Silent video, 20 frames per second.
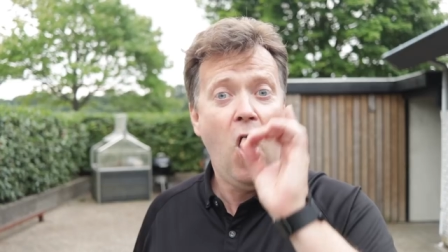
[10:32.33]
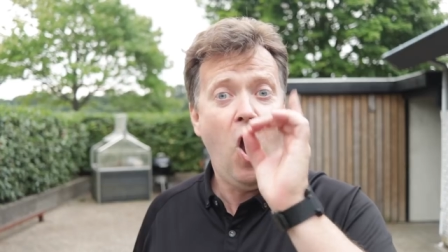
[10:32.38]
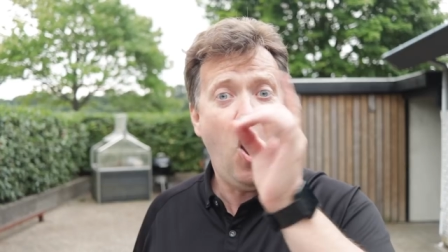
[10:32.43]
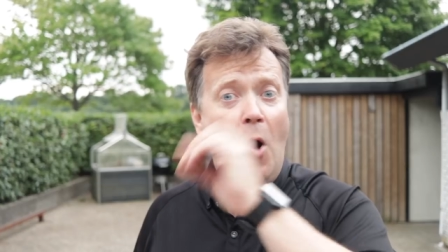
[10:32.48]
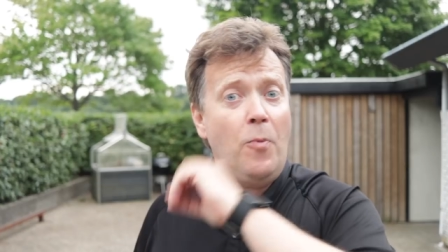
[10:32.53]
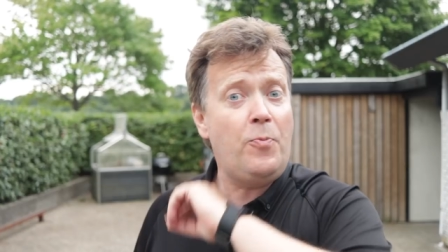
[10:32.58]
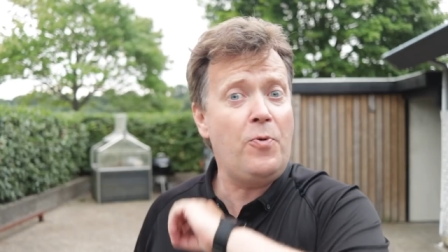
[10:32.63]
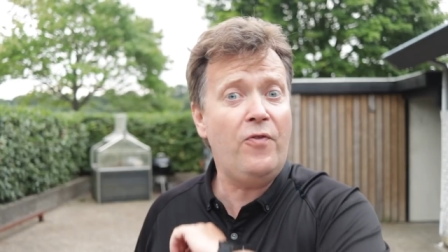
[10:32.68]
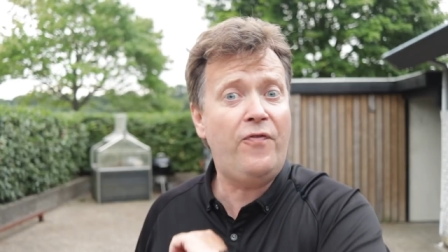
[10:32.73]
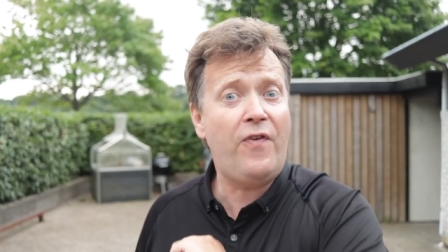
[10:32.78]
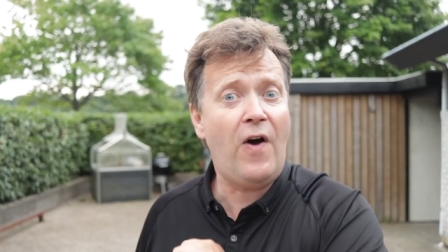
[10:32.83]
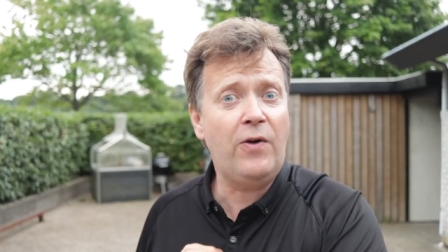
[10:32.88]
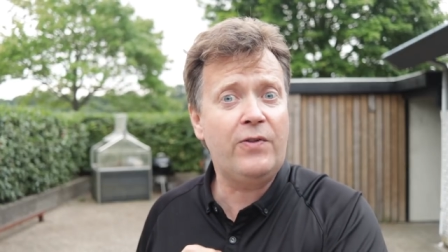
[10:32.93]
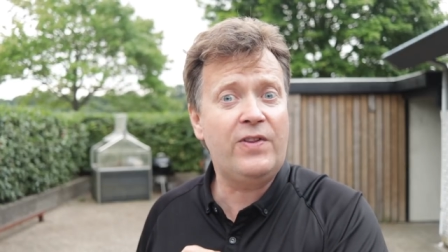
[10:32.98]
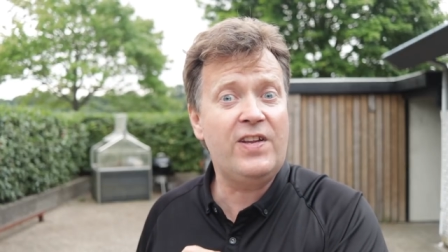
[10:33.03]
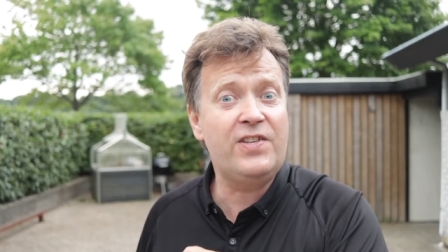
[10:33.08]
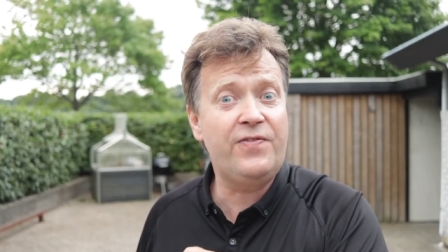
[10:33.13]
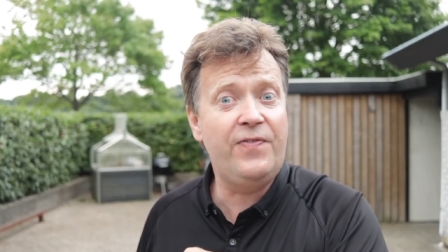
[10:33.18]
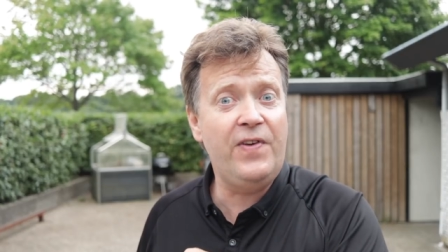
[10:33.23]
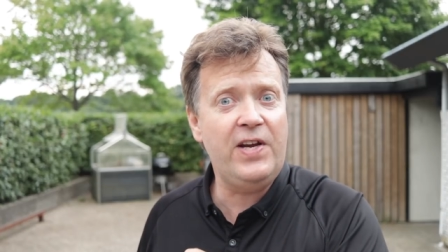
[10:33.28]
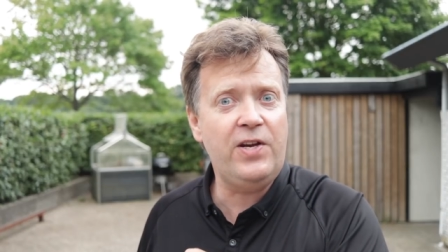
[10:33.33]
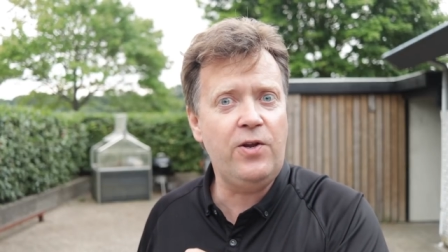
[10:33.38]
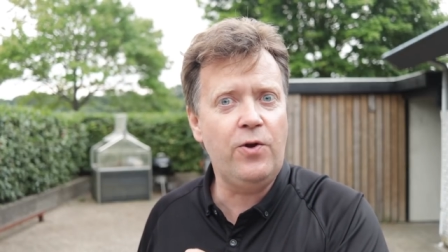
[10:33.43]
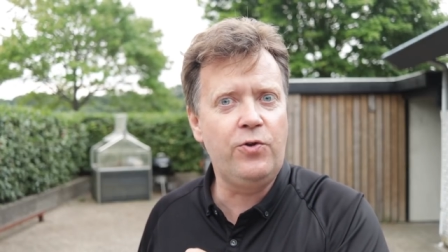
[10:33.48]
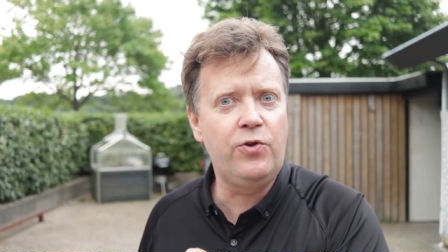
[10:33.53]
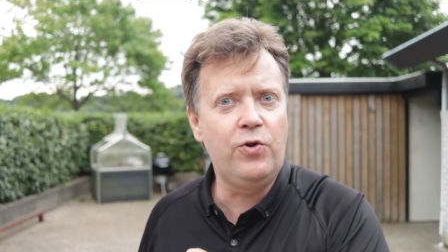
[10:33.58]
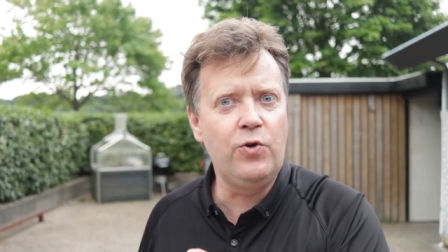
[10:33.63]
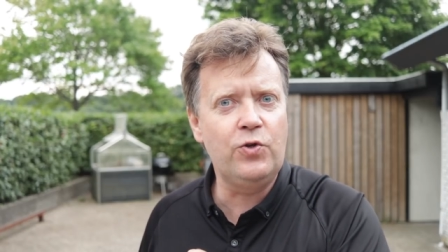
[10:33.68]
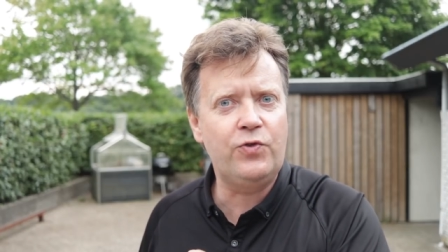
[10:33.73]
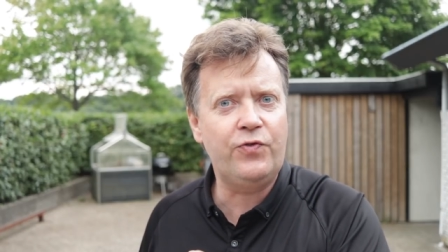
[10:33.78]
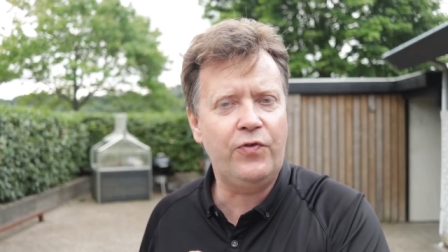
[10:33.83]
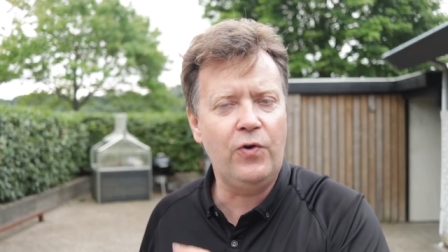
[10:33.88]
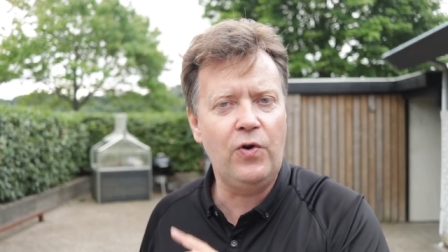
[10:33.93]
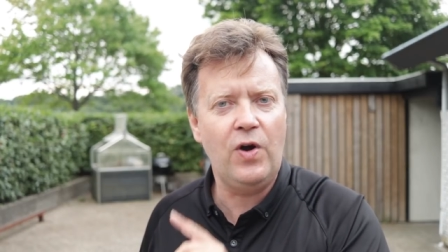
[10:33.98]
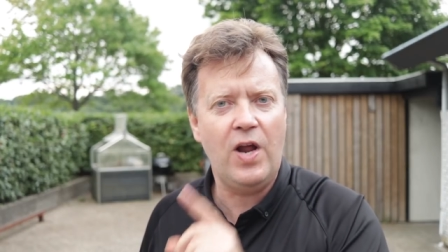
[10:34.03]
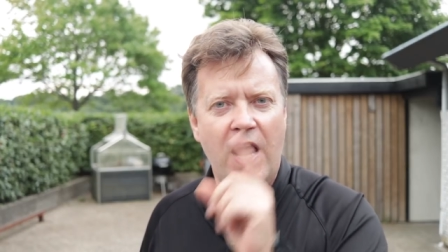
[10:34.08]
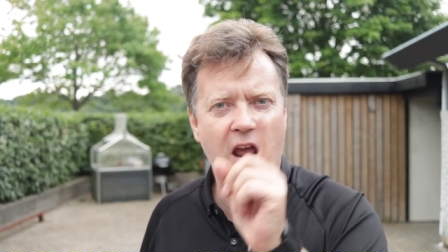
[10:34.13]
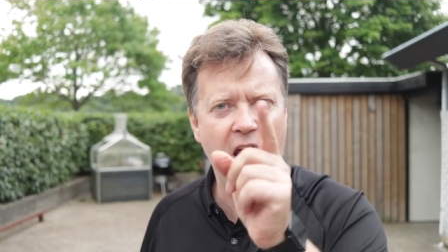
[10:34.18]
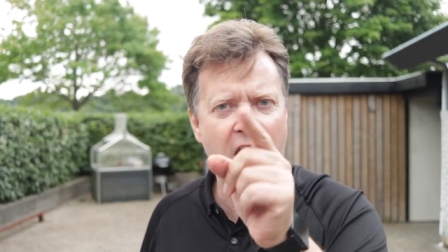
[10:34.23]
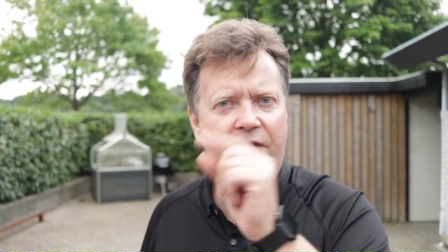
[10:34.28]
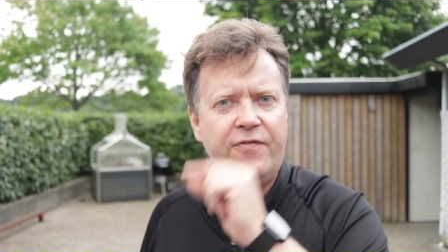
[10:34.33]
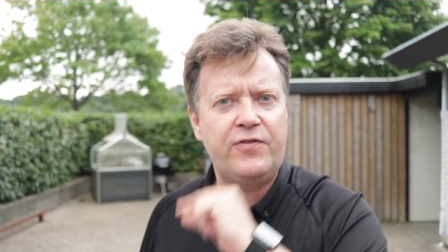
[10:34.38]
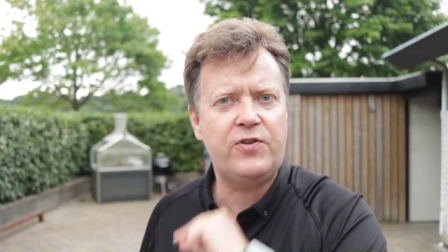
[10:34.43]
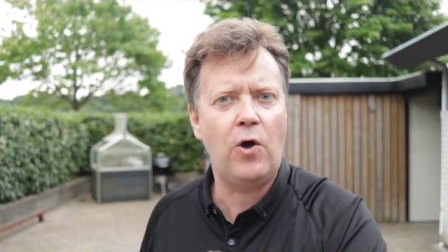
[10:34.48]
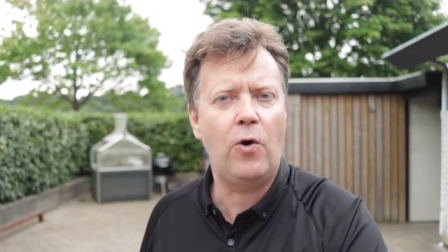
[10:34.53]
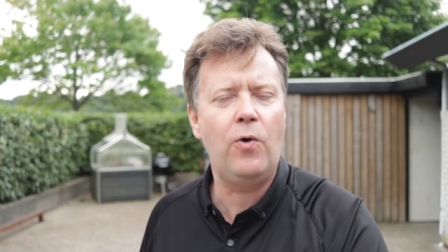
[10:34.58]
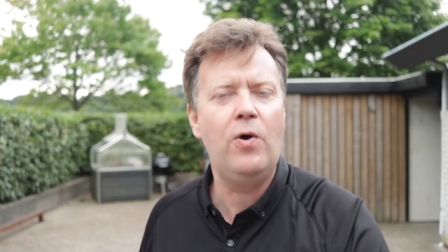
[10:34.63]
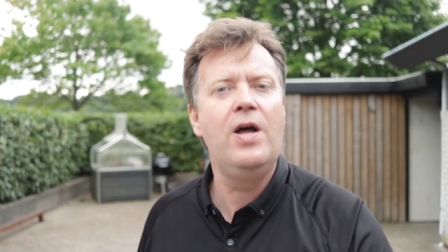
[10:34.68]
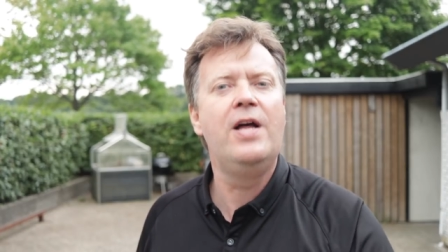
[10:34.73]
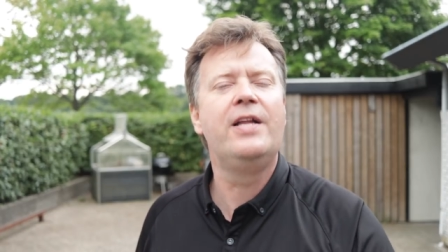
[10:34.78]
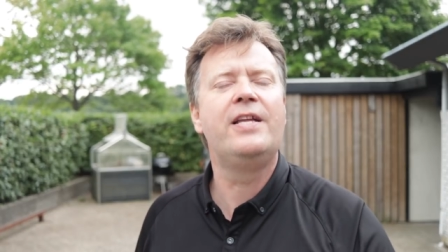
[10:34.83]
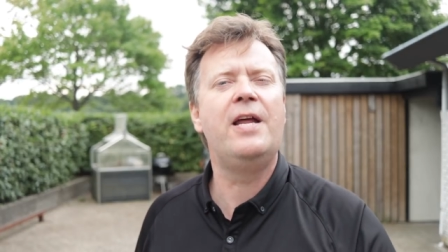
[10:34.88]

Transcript: Hope you found this video useful. If so,